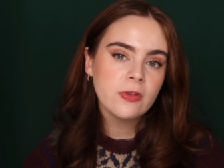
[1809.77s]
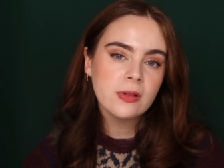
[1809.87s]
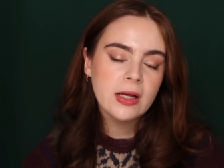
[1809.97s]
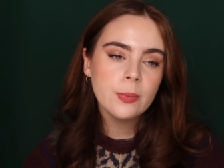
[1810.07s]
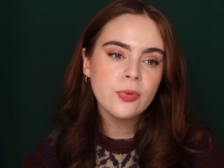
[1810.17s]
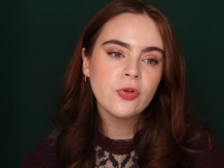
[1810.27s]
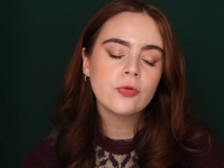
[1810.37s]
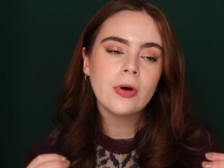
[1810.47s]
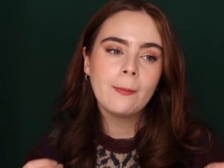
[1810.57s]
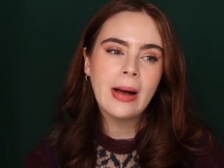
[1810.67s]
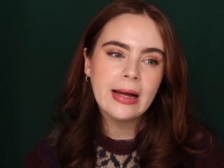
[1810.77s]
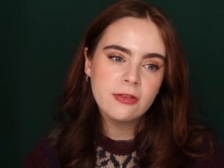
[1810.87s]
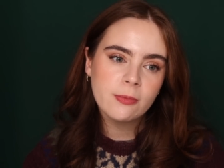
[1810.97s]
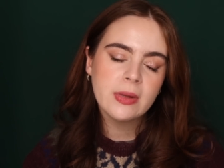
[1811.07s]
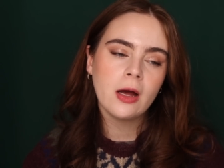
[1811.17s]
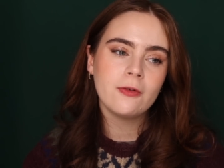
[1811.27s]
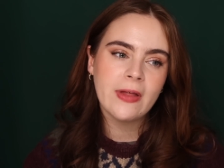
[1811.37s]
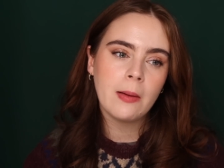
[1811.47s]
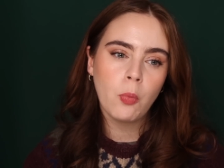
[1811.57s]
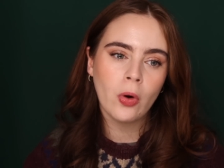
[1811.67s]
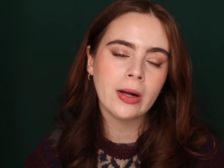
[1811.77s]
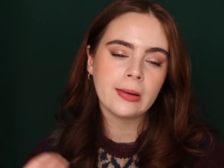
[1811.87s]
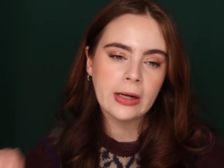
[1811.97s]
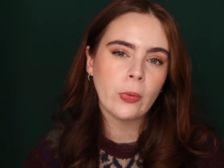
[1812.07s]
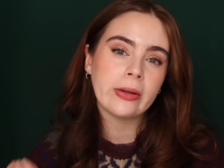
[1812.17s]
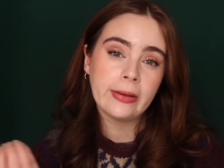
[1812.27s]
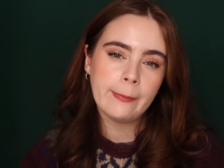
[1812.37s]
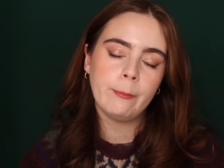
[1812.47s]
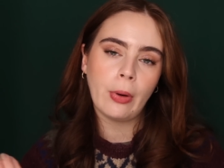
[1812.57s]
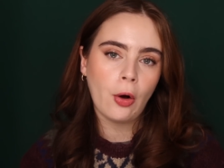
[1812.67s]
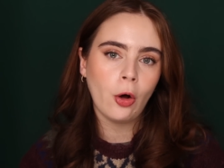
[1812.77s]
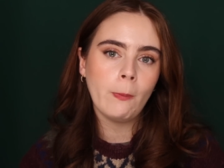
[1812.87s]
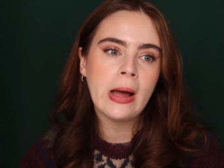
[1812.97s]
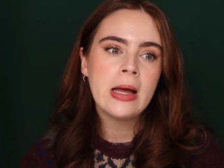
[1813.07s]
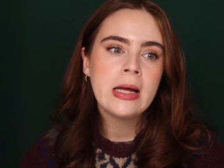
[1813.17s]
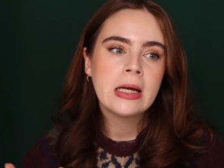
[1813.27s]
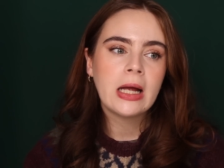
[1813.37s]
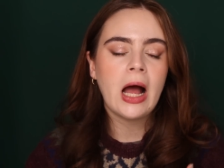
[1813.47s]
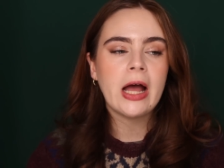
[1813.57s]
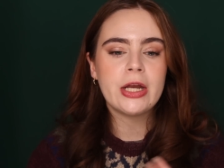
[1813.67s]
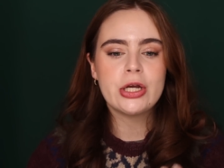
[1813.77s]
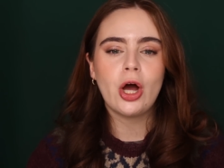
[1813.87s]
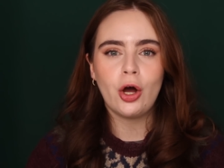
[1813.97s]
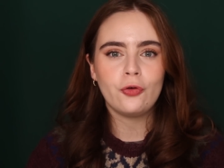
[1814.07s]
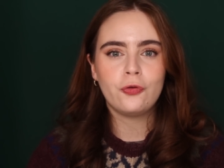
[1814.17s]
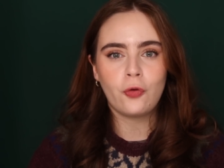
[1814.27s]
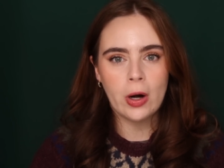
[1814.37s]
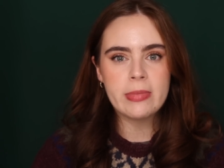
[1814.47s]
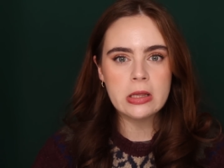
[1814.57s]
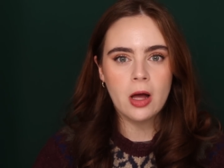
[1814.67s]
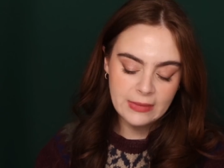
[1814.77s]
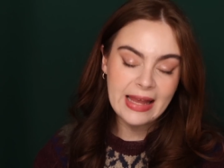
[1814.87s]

of the lips reminds me of that more liquid lip balm kind of formula.